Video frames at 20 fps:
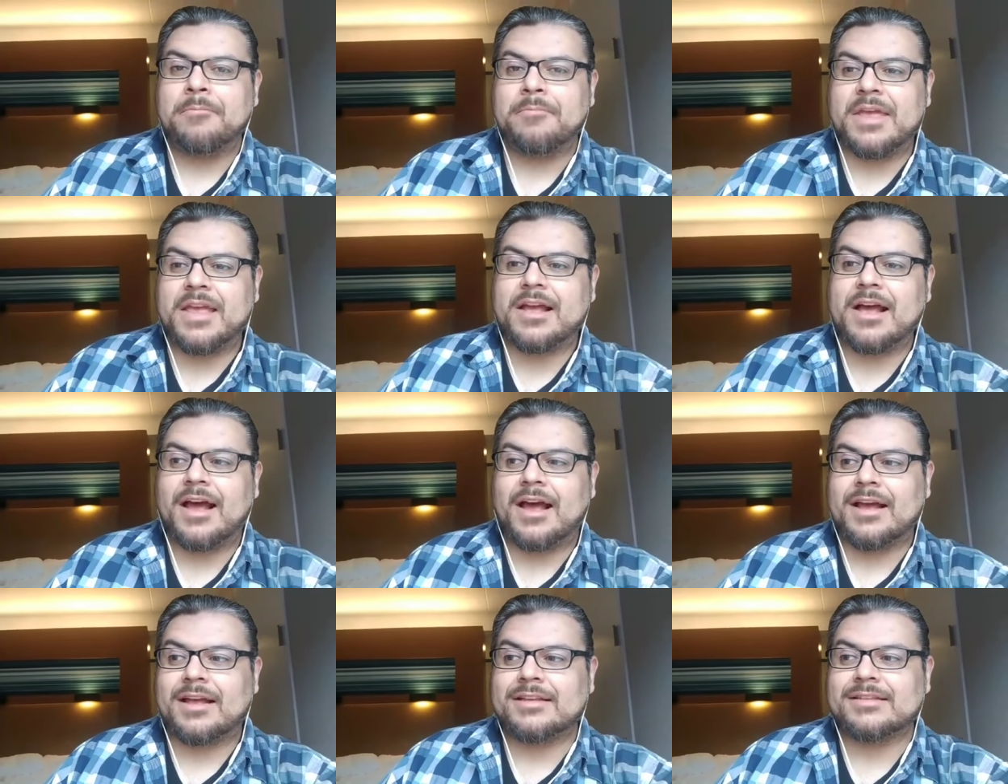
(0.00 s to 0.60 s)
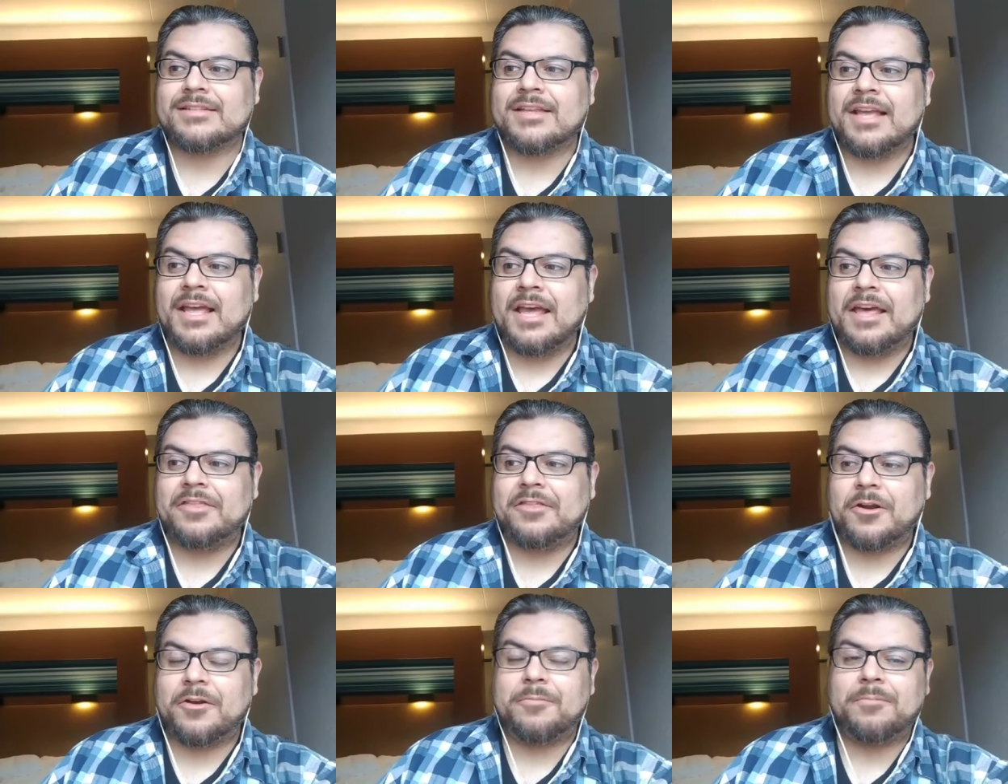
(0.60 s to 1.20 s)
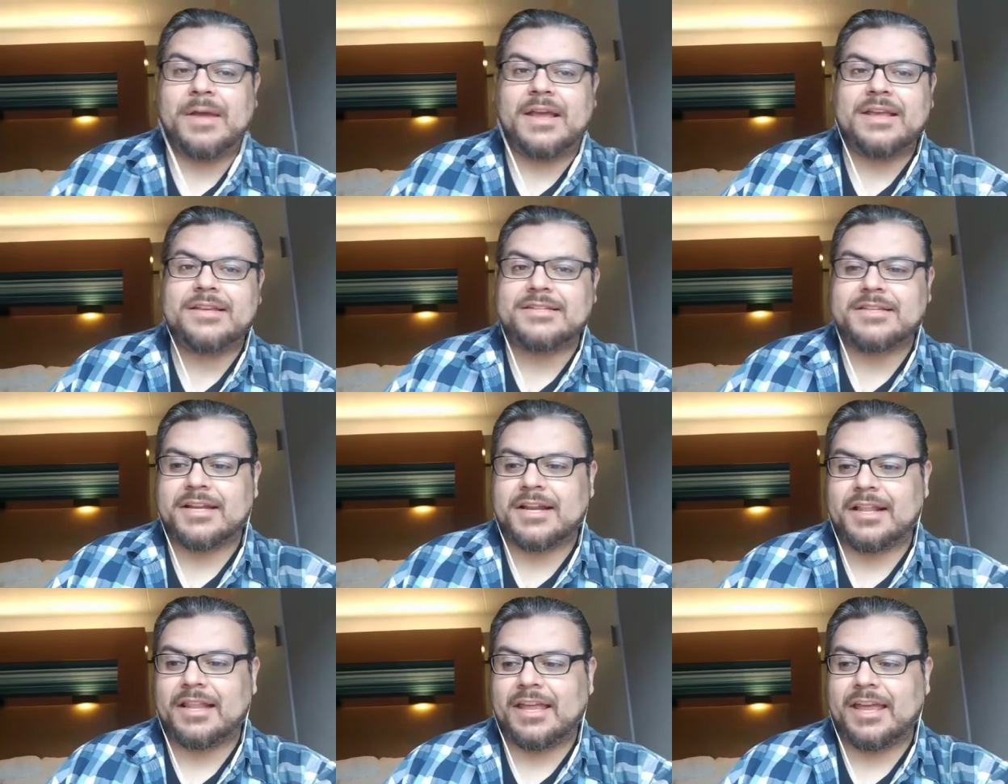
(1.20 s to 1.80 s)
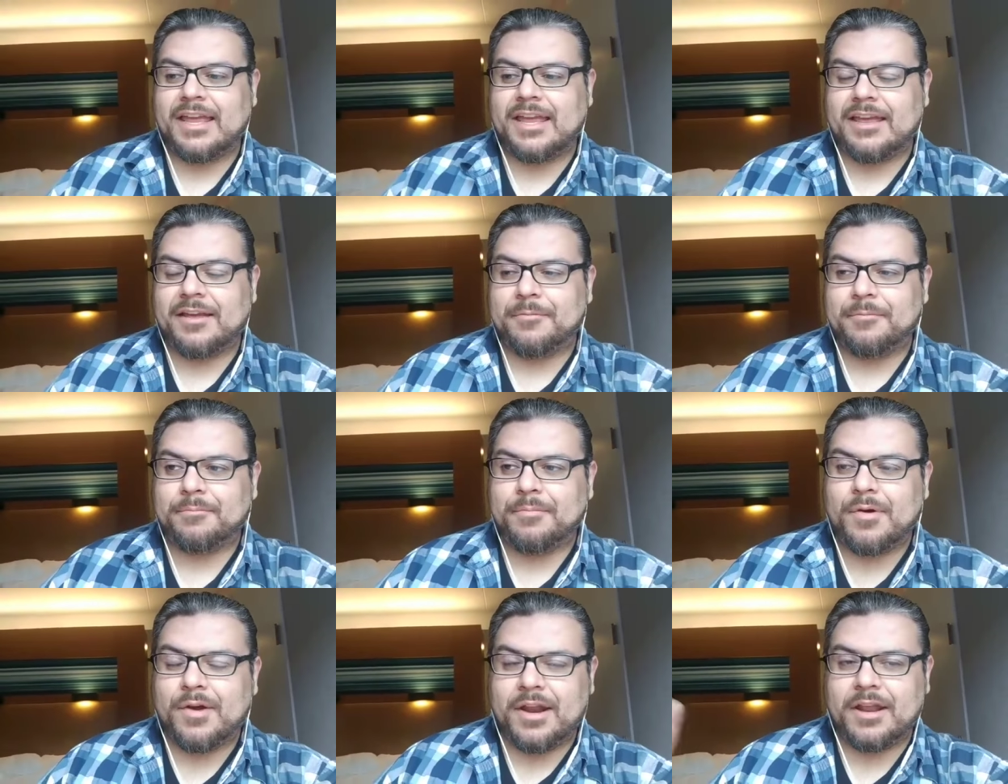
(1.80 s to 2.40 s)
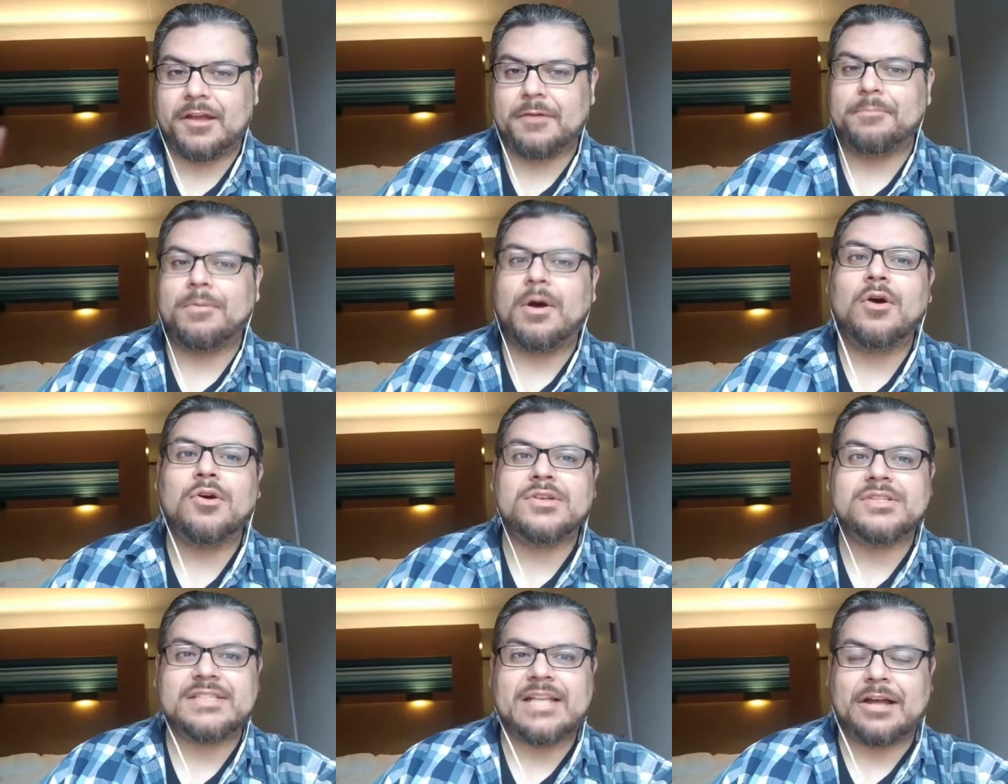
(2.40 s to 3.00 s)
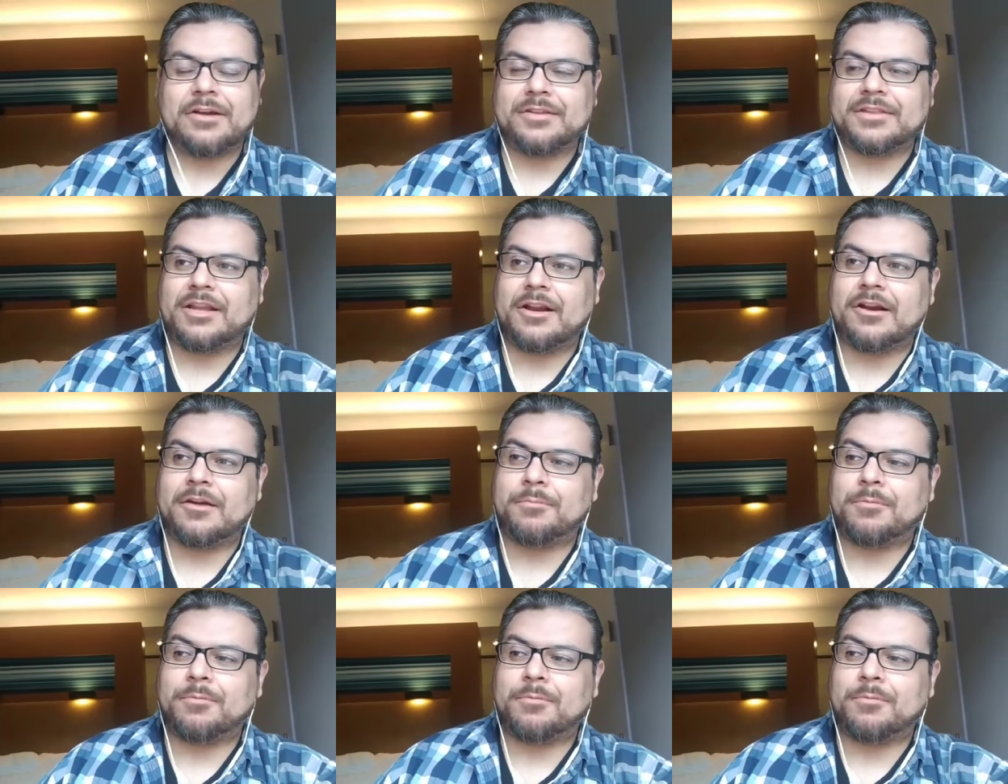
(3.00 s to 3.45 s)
because they're basically putting a post out there,